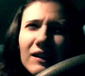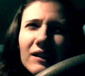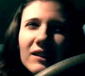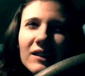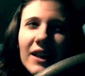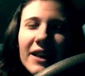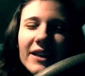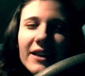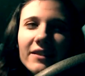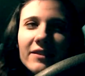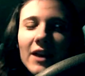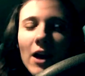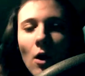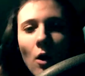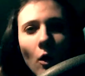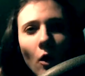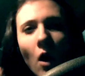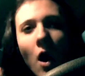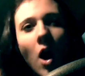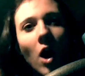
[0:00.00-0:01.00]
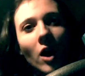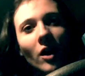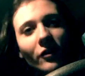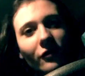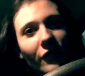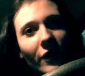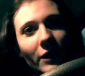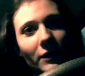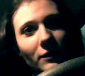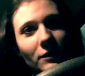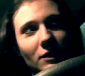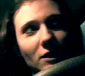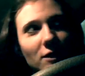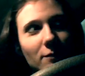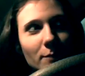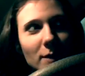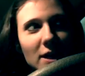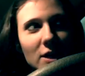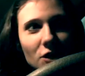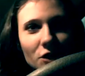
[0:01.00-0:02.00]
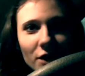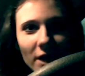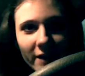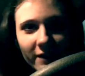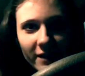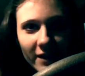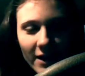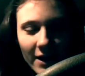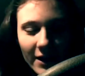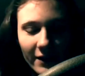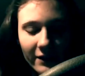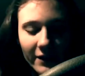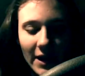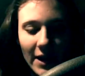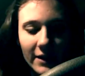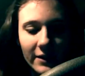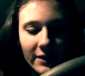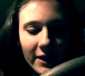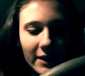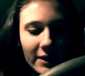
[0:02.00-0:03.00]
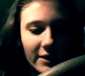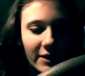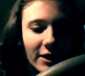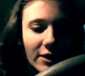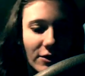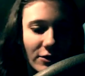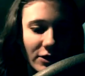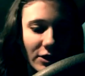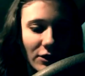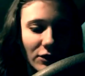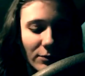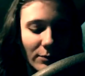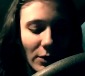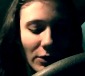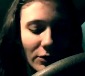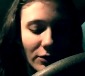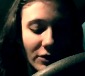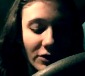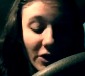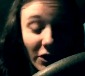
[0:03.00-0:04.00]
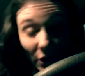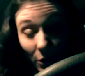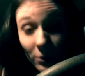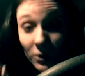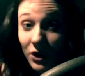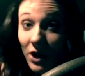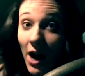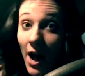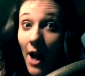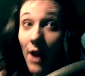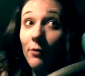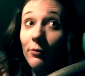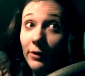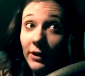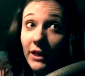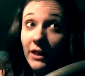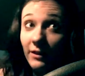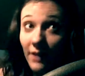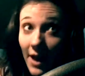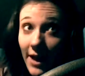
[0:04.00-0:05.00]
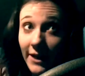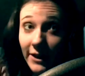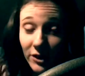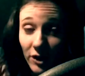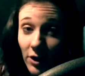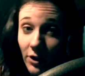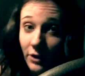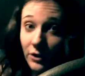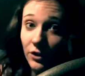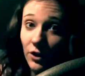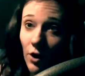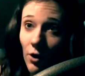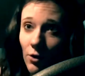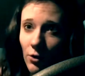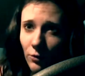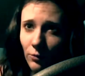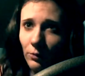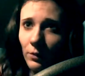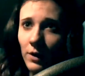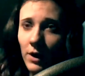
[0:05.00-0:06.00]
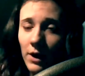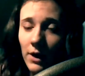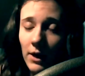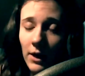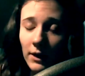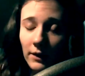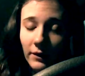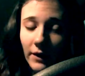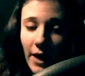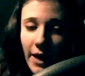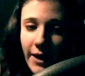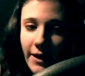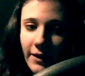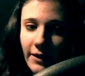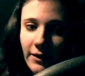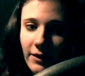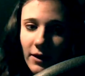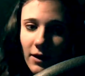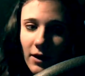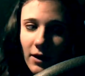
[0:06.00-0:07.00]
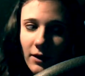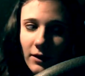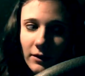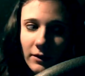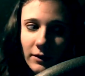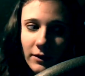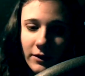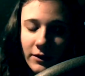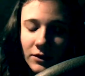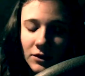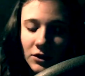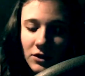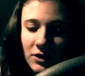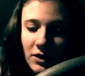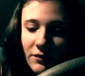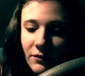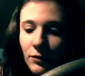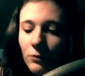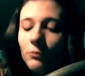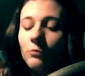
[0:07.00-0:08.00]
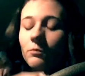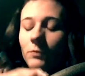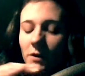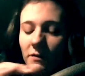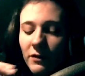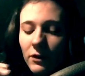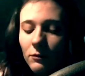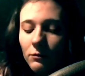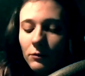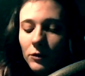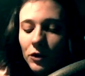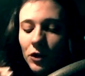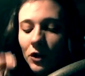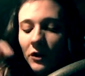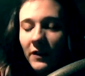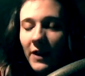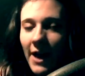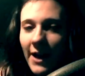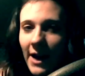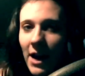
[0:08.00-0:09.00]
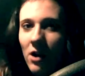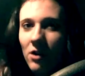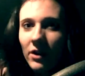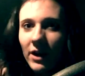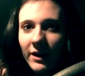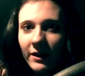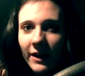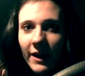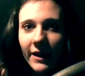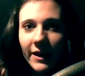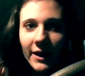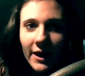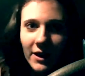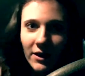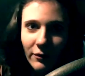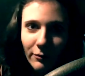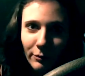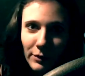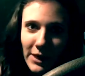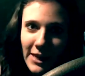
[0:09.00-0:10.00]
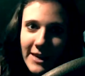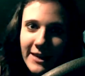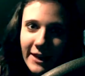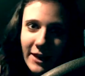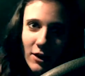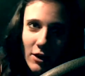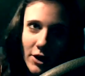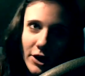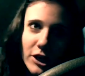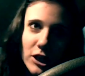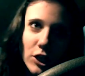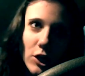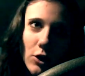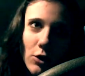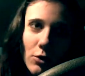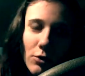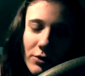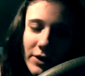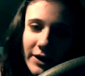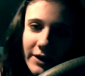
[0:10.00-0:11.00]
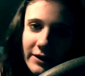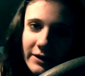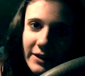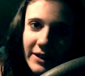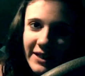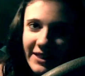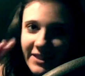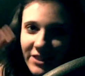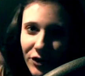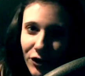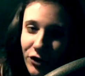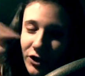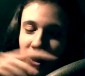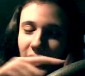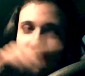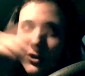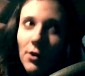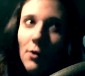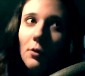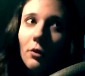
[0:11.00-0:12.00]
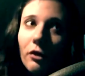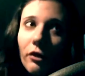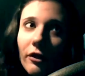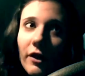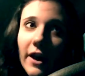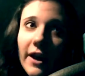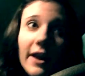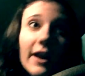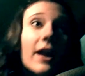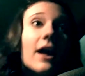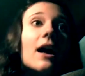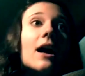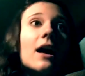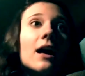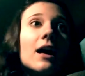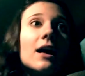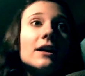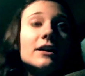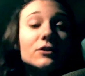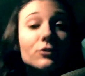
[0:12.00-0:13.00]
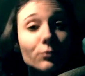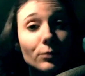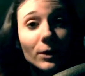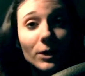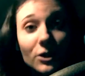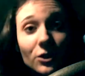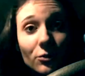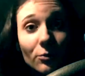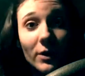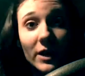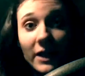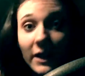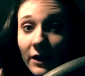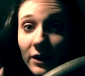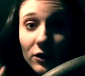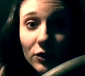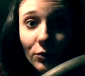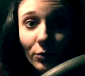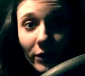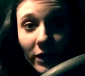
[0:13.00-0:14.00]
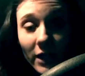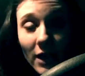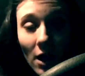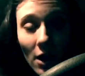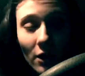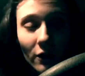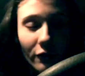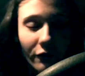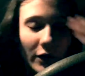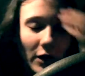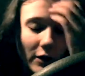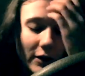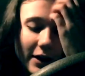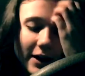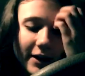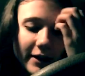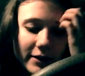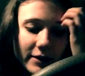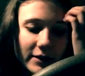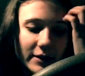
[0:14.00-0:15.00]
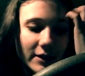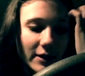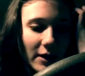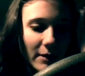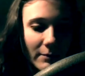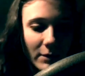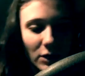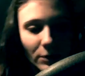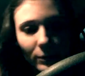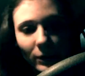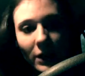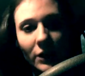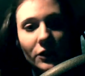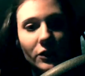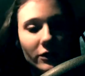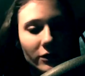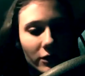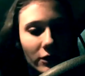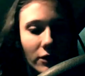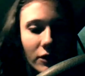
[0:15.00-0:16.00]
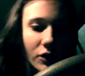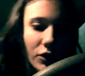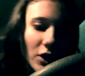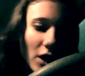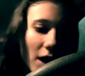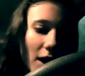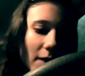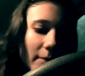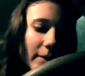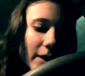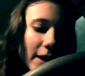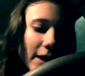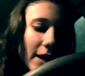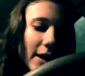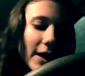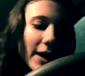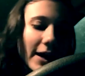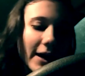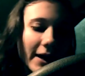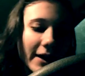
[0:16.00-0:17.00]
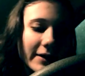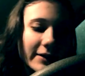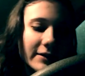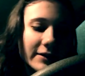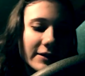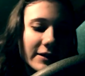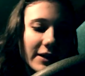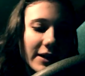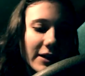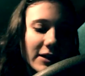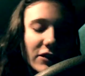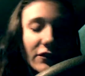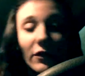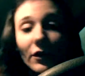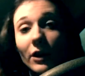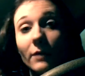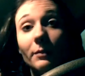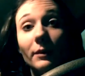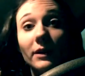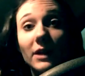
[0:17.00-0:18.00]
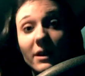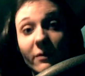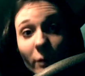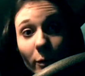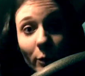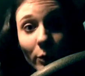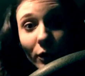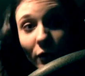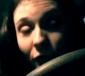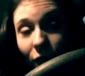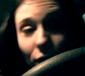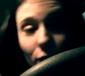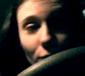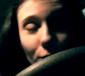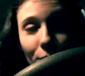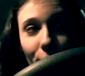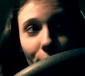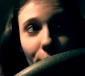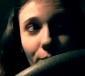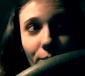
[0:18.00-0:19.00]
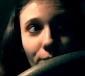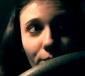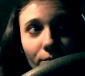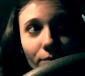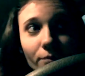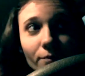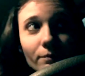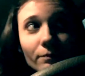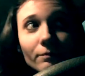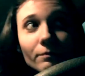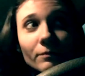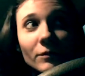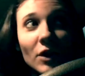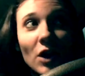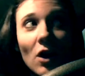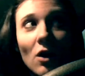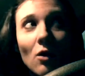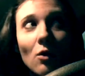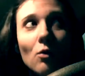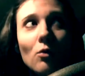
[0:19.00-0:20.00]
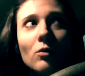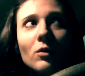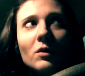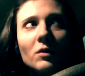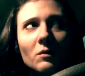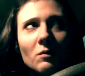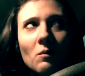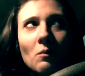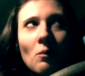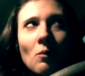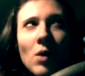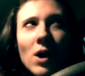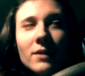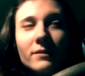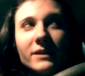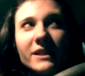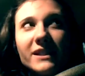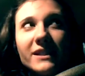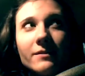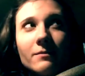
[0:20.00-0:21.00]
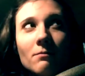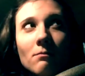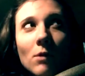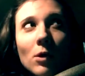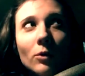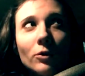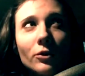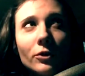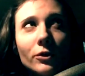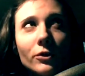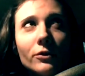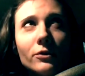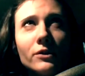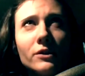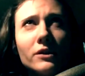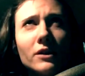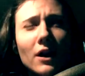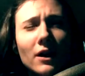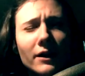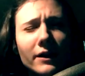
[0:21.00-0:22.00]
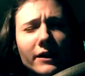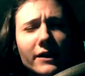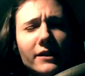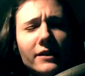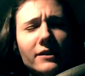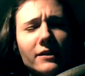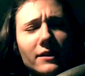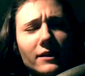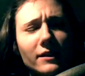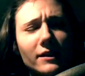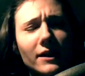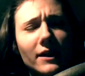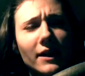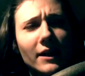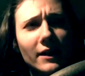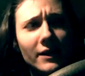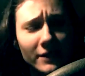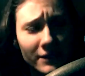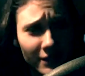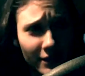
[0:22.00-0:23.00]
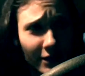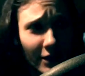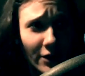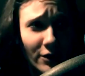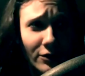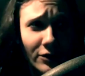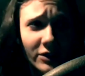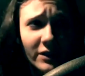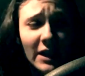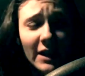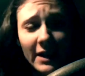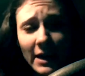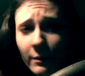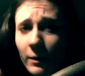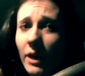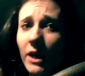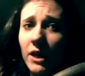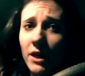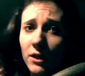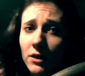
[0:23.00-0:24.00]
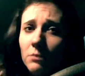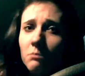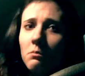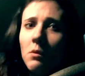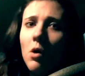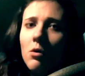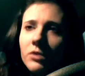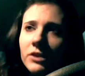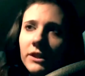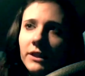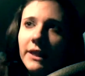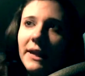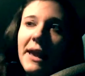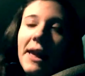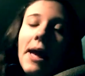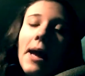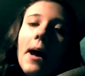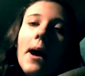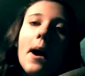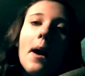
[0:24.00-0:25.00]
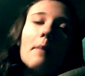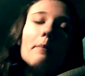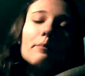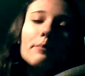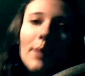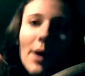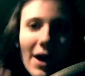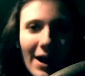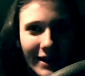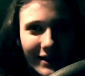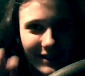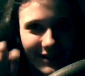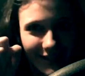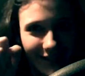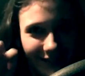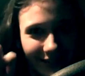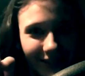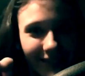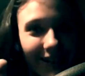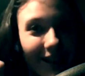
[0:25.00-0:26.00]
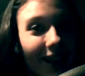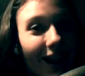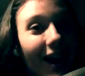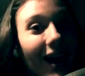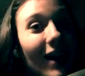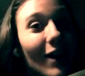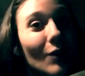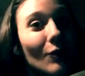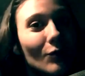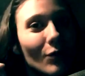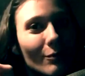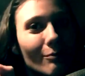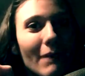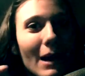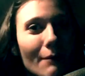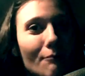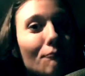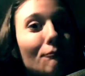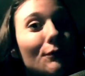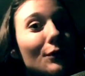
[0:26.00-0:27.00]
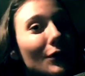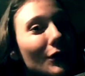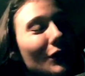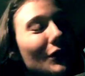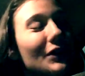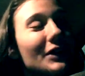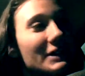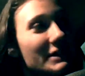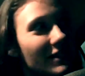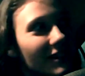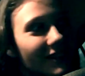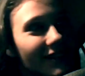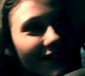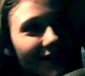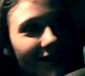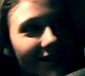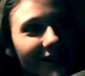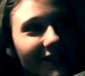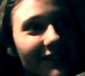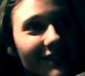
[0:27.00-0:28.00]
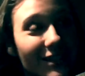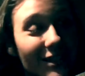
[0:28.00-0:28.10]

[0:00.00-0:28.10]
like, that whole heartfelt speech at the end that Skinner tells Mulder and Scully, which I really liked on its own. Like, just if you took that out and, like, kind of played it on its own and considered it its own thing, it's really sweet and it's really heartfelt, and Mitch Pileggi does a good job, and it's very believable if you know what Mulder, Scully, and Skinner's dynamic is mostly. But remember, the